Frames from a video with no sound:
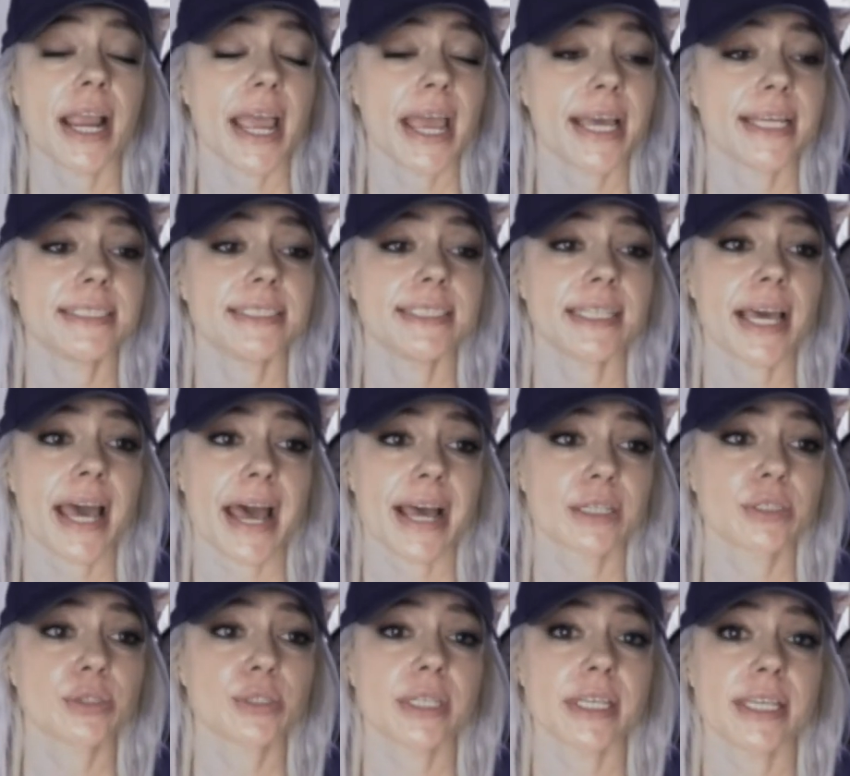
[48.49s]
and
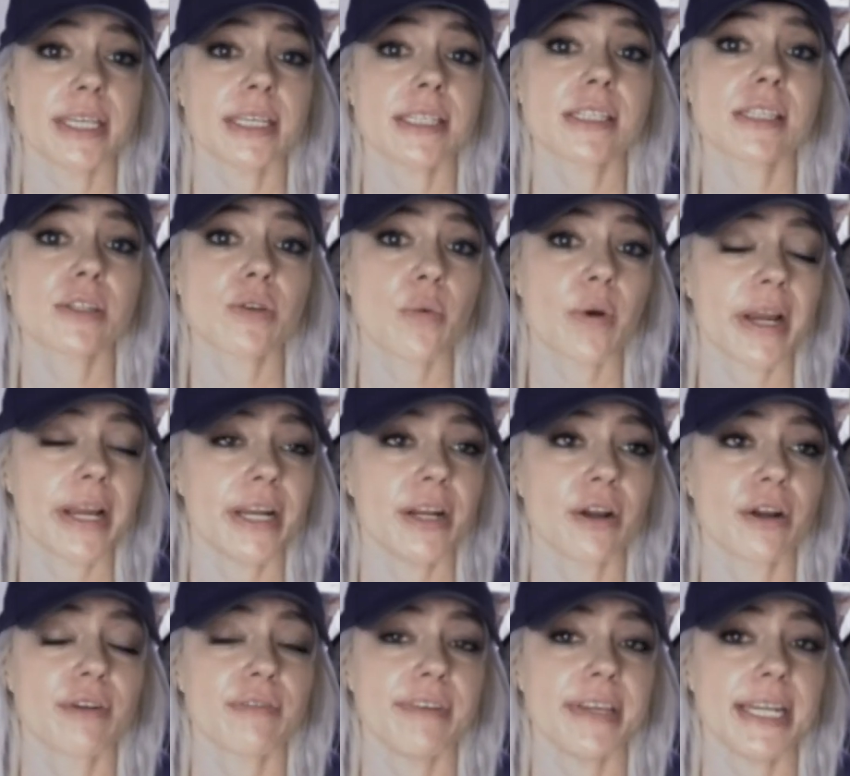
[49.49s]
actually it's squaring
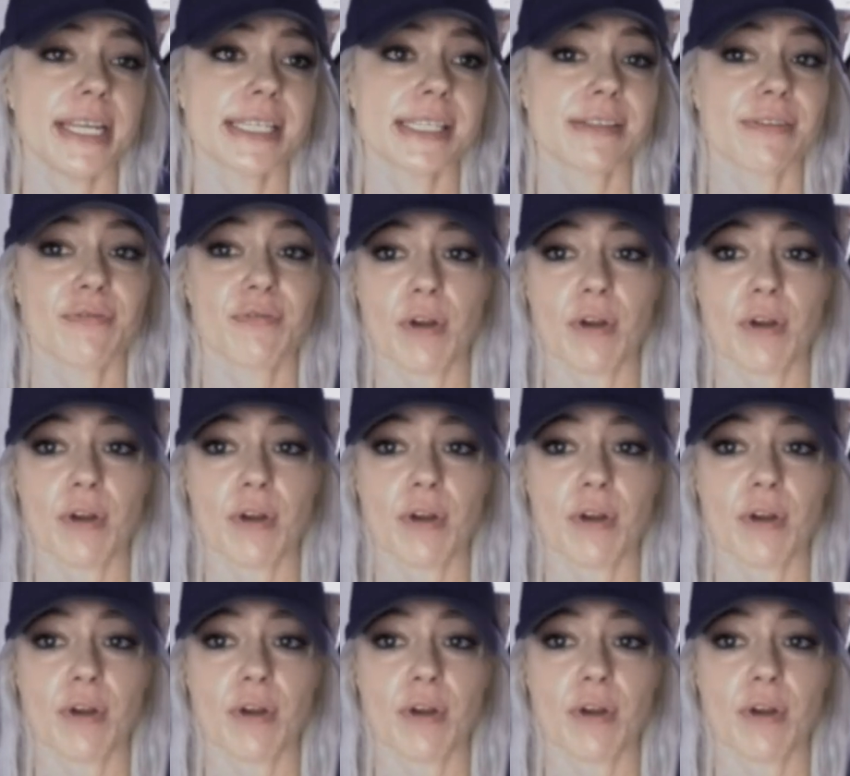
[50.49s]
her Venus